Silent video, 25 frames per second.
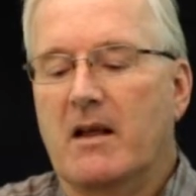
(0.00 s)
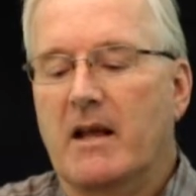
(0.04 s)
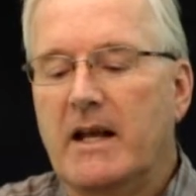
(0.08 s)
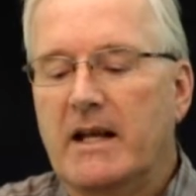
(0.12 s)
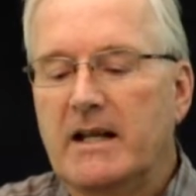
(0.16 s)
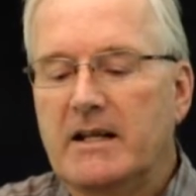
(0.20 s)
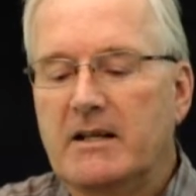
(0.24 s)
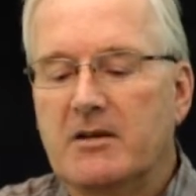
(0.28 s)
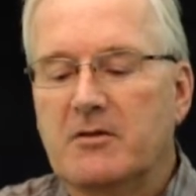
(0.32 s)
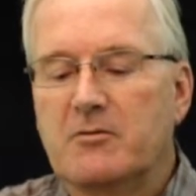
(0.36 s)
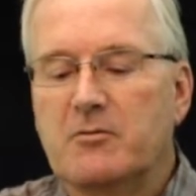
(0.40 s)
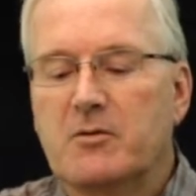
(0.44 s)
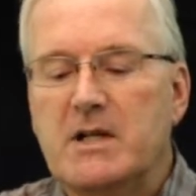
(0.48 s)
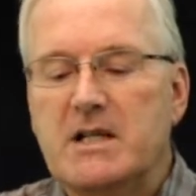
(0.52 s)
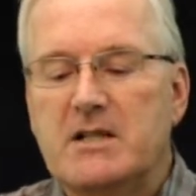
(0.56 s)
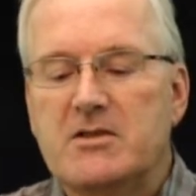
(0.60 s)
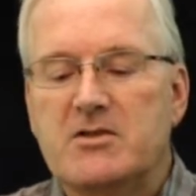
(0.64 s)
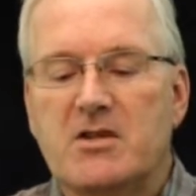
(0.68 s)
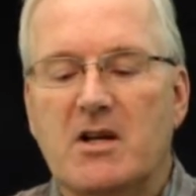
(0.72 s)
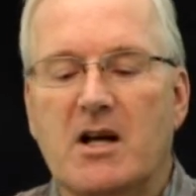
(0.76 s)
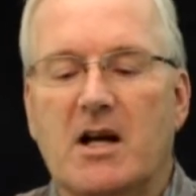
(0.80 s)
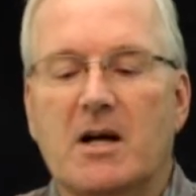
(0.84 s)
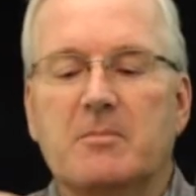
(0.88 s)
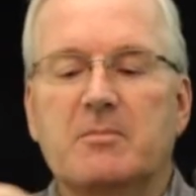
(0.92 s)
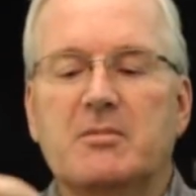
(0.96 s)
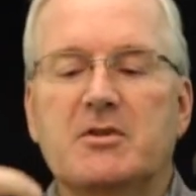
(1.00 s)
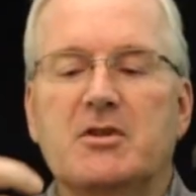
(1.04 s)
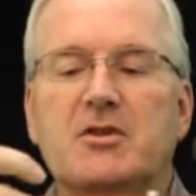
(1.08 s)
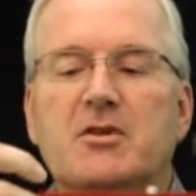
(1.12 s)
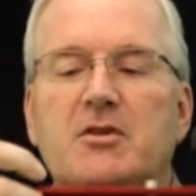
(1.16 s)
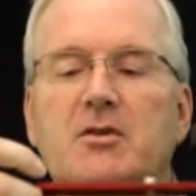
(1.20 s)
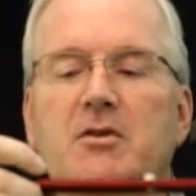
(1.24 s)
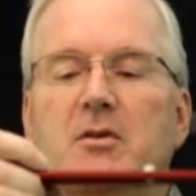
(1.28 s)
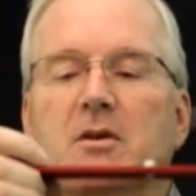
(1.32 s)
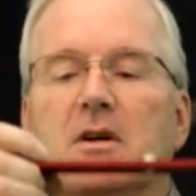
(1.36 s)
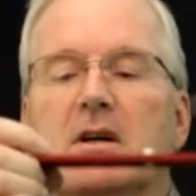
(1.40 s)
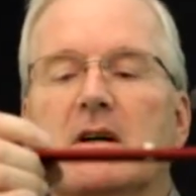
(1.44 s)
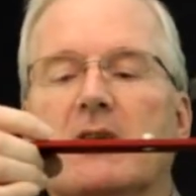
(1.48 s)
It can reach up
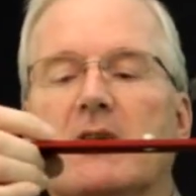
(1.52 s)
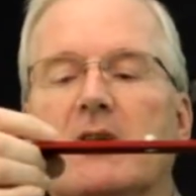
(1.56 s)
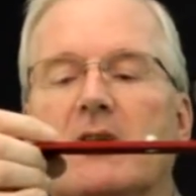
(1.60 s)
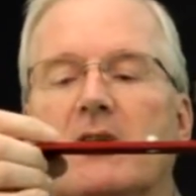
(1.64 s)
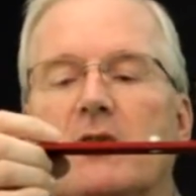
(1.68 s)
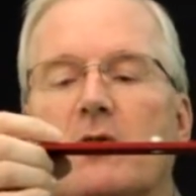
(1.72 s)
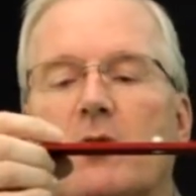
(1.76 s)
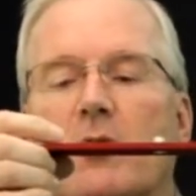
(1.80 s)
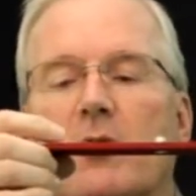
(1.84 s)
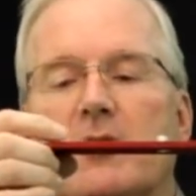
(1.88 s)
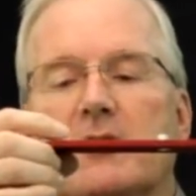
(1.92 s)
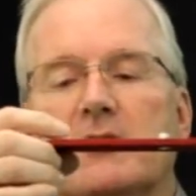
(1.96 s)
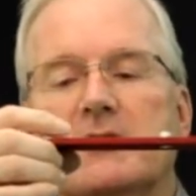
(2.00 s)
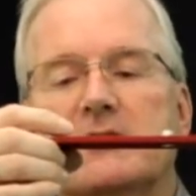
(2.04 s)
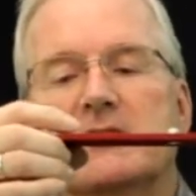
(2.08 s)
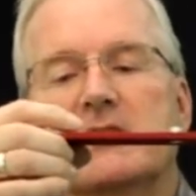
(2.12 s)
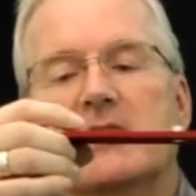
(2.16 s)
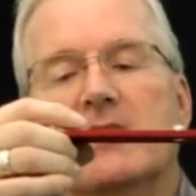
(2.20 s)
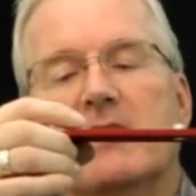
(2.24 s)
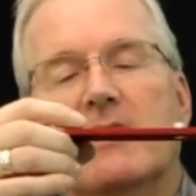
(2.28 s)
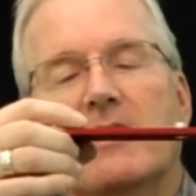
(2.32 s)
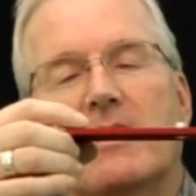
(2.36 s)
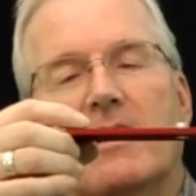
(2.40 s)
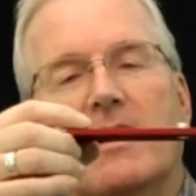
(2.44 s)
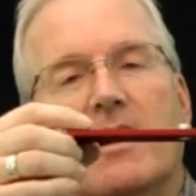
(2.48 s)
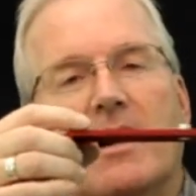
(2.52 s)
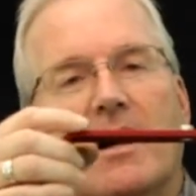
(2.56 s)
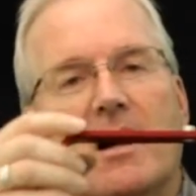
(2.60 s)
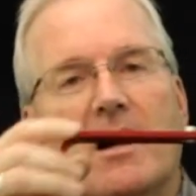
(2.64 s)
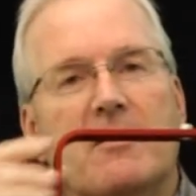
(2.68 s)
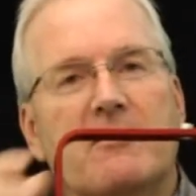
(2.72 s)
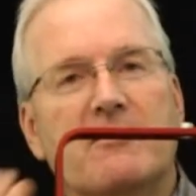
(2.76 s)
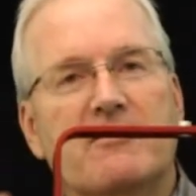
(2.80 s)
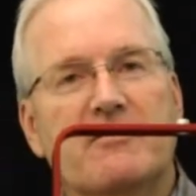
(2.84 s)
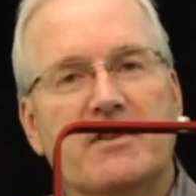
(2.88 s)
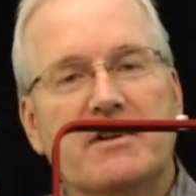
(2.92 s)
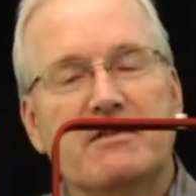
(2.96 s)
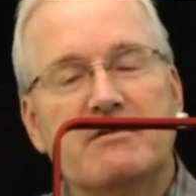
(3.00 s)
to gourds
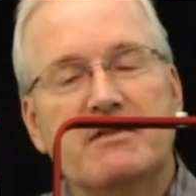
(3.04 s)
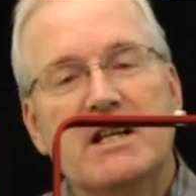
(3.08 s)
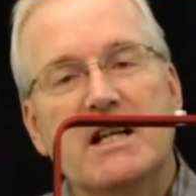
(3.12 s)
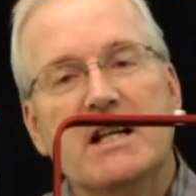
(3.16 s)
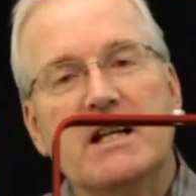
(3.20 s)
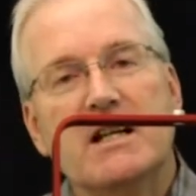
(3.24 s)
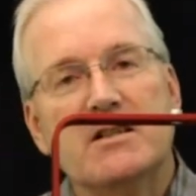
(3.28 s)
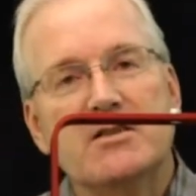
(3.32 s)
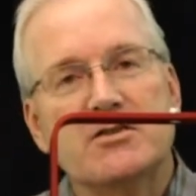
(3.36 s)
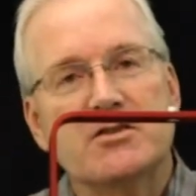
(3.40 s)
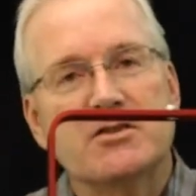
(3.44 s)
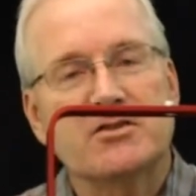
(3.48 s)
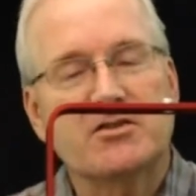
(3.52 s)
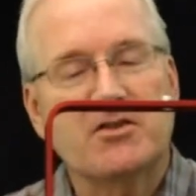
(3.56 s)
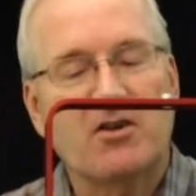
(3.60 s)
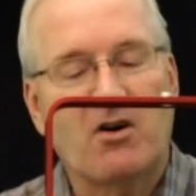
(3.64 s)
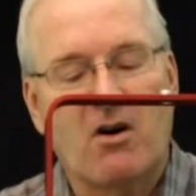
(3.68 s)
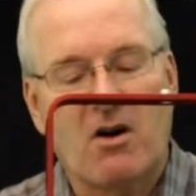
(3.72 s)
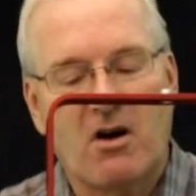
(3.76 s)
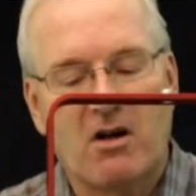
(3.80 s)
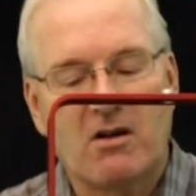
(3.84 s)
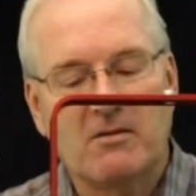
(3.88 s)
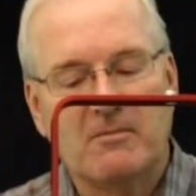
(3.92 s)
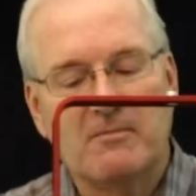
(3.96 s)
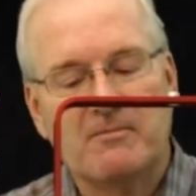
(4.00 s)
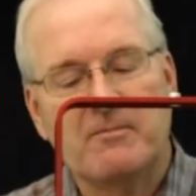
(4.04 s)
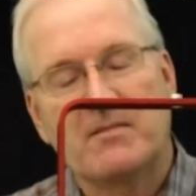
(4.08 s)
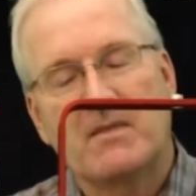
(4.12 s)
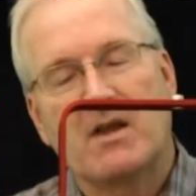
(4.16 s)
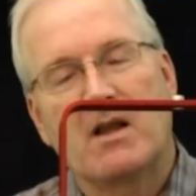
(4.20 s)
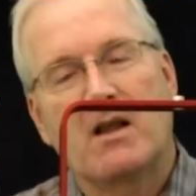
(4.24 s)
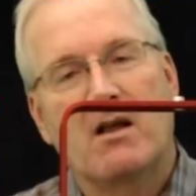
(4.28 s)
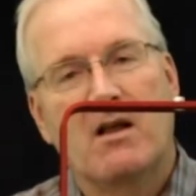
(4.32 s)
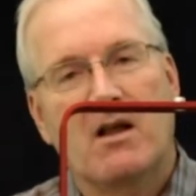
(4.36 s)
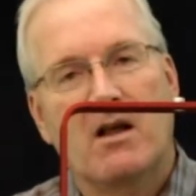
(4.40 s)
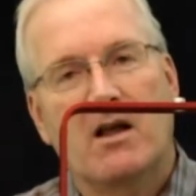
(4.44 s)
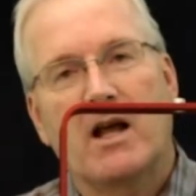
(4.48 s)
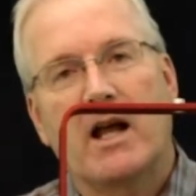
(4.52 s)
of 15 inches tall
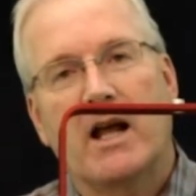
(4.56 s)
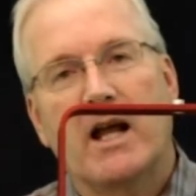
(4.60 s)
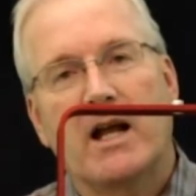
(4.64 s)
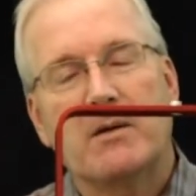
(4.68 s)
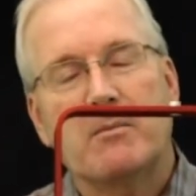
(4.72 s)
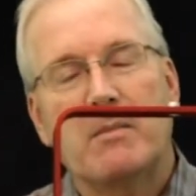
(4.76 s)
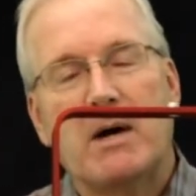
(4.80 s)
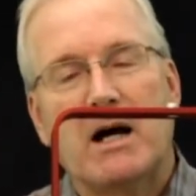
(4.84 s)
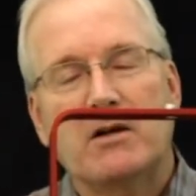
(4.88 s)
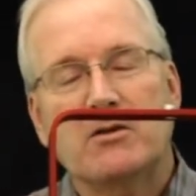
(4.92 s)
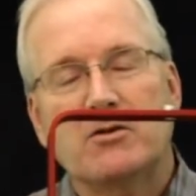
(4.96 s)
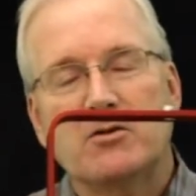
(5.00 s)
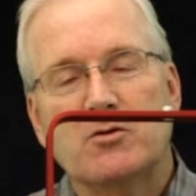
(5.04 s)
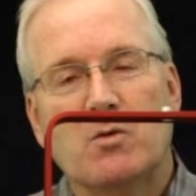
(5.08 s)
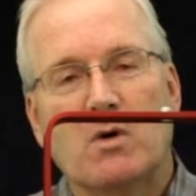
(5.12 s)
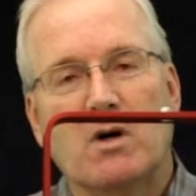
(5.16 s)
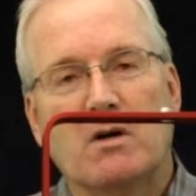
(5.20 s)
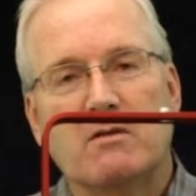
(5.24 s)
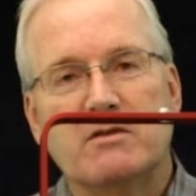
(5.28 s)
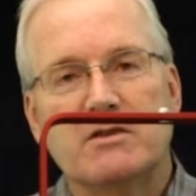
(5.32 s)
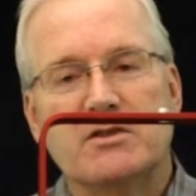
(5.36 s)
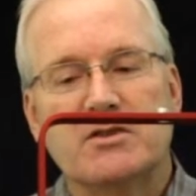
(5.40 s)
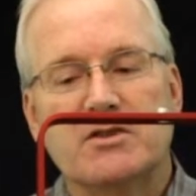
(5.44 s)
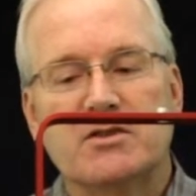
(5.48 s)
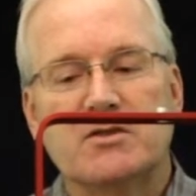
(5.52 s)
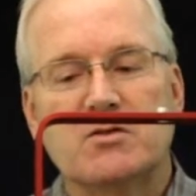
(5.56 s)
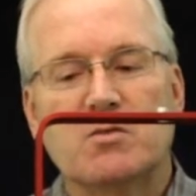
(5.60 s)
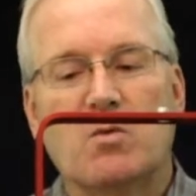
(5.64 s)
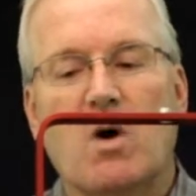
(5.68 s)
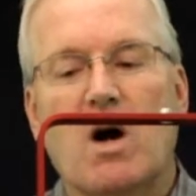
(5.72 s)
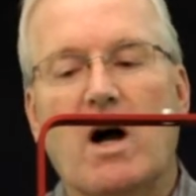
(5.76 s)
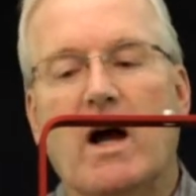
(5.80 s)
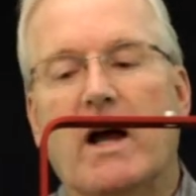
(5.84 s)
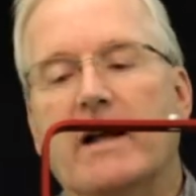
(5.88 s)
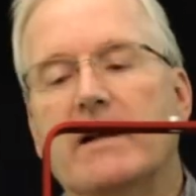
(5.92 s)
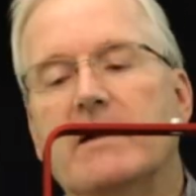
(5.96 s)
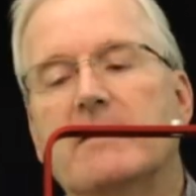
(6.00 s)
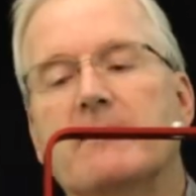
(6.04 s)
and about 12 inches
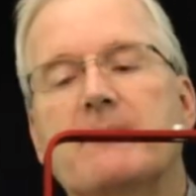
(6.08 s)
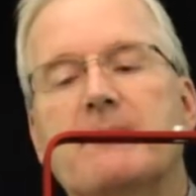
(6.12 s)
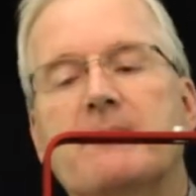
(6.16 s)
wide.